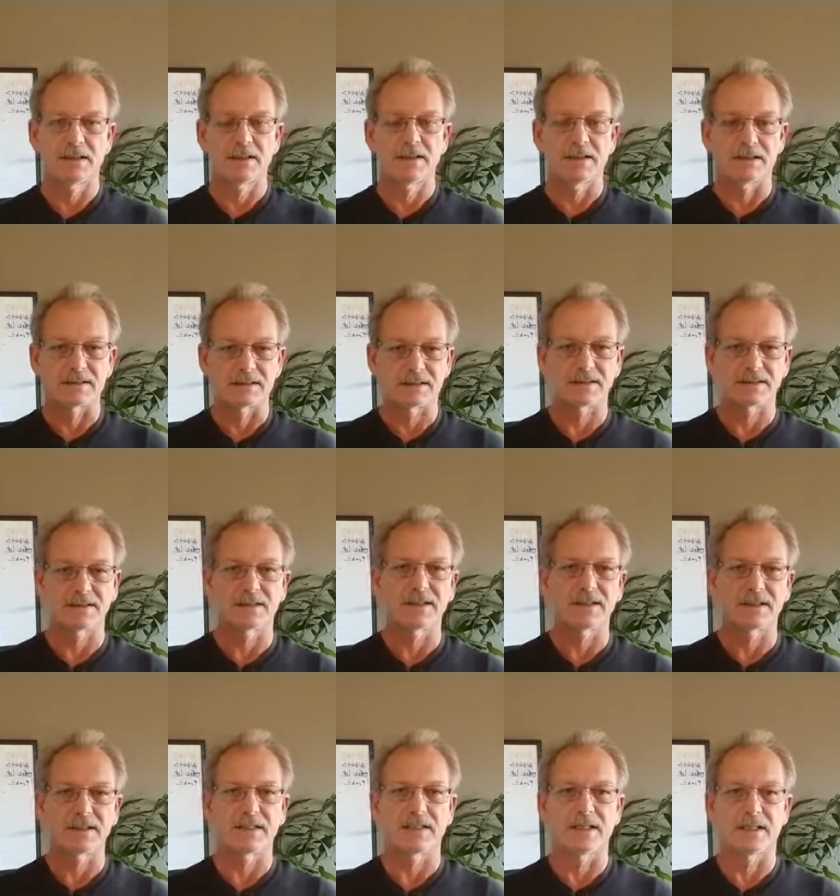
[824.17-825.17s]
is
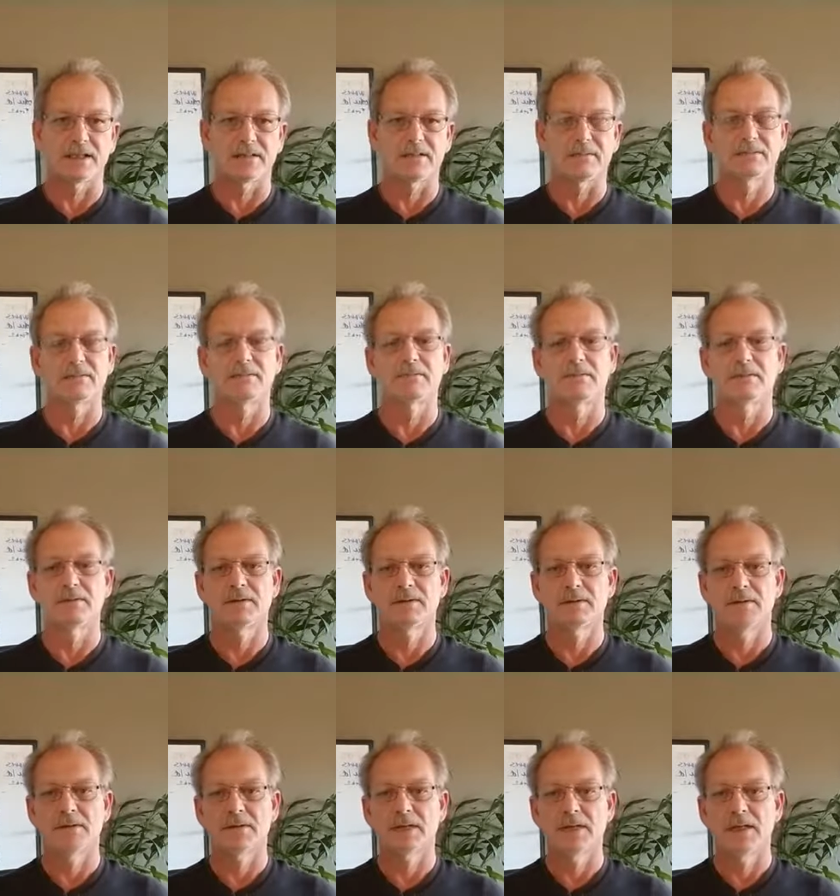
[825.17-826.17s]
sitting down,
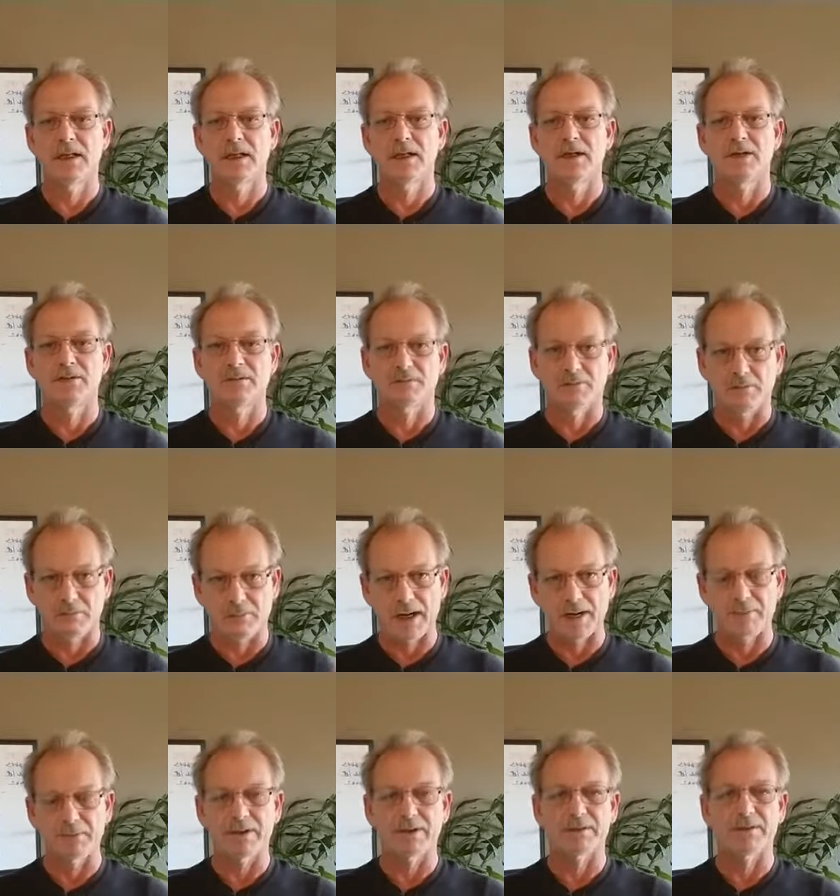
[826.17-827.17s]

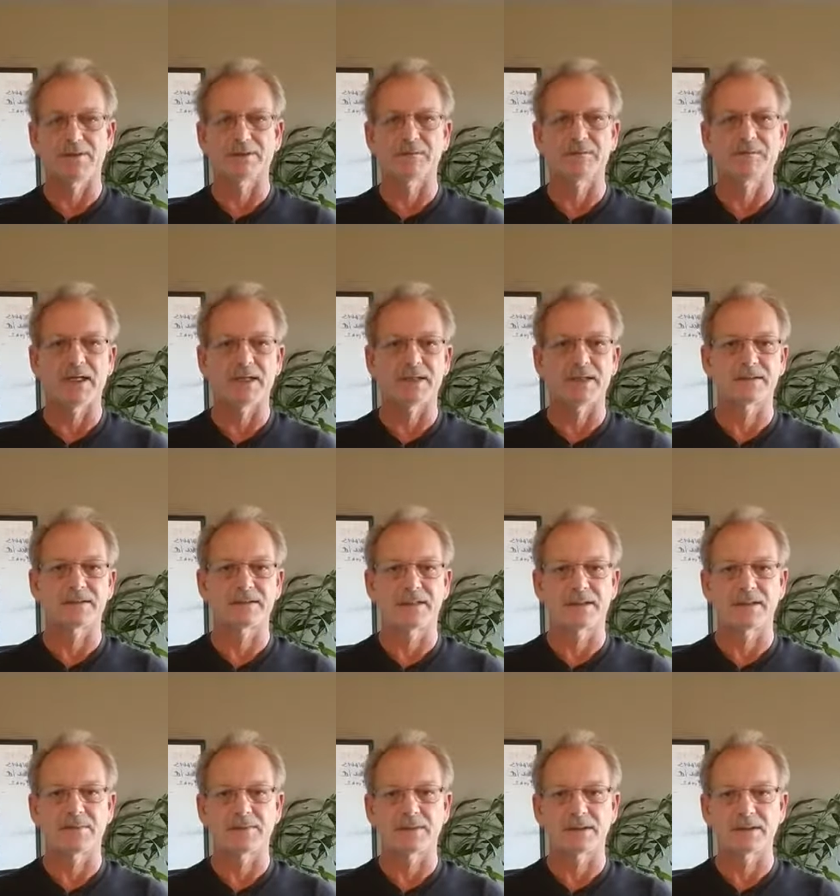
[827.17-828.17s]
grabbing those bank
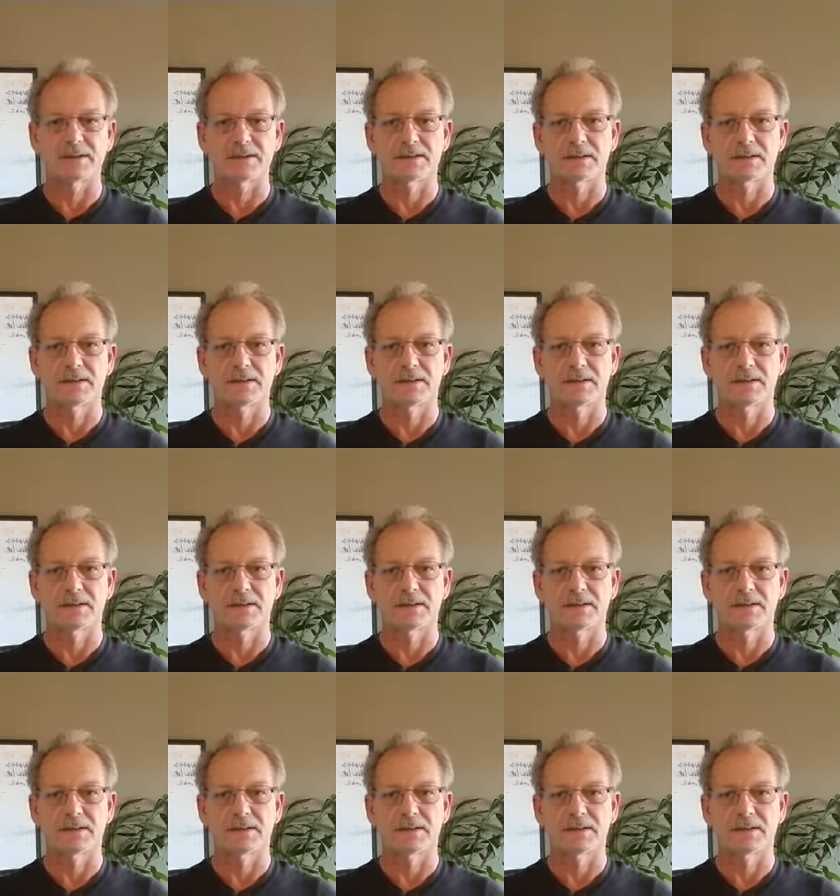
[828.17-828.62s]
statements,